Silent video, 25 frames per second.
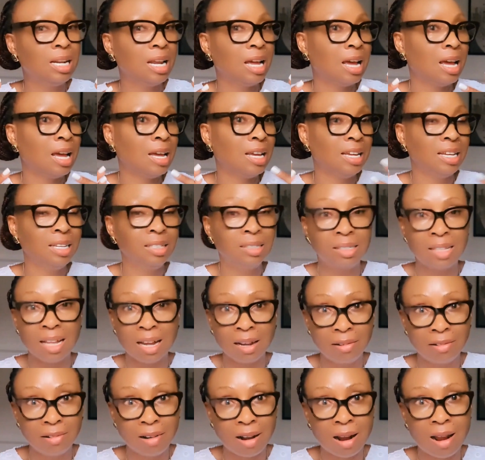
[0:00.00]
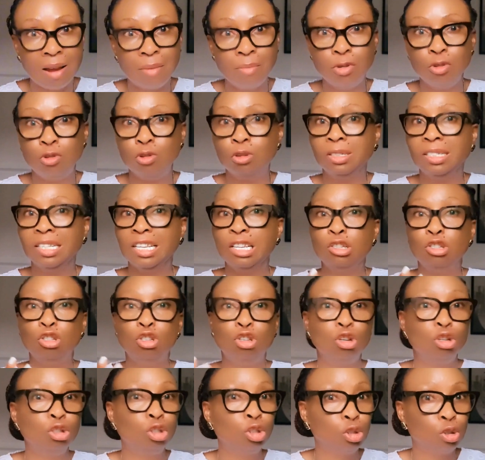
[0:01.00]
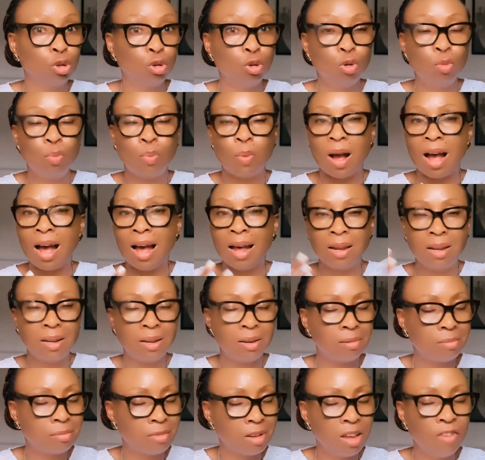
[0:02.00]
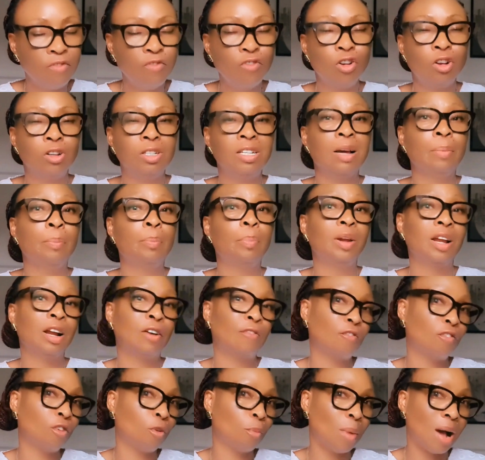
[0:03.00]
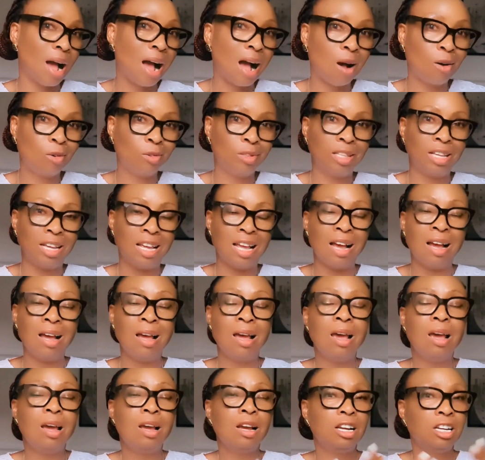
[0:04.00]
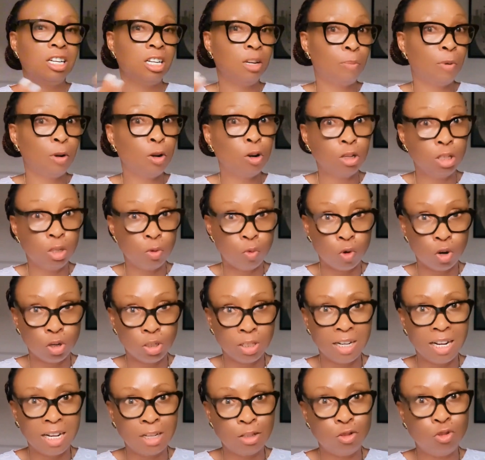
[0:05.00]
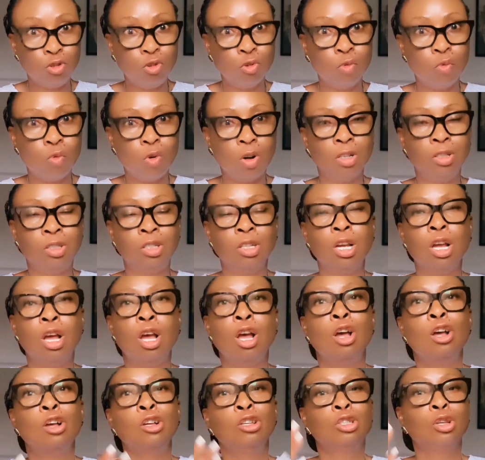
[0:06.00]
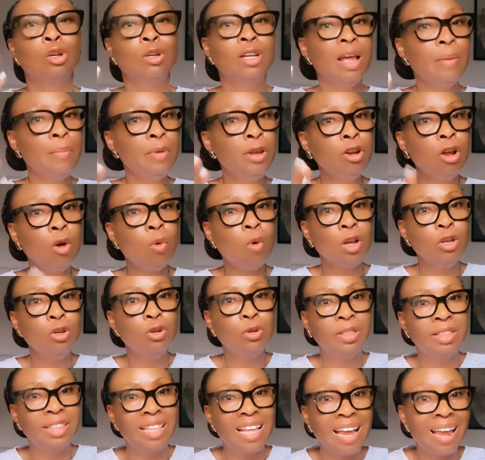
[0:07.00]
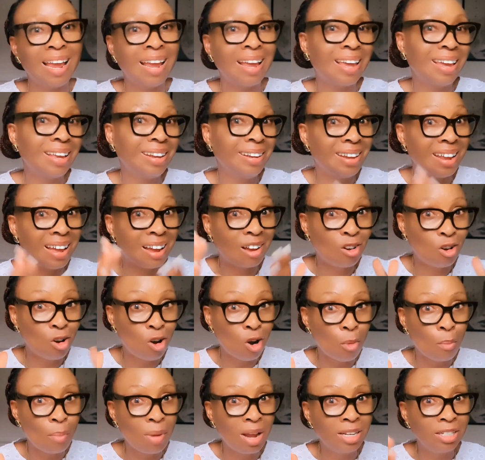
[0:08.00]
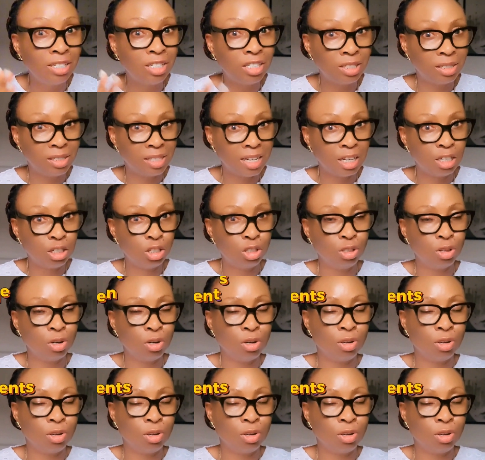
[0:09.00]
Instagram, using YouTube, and every other platform out there, depending on the one that you want. So let me know what you think in the comment section.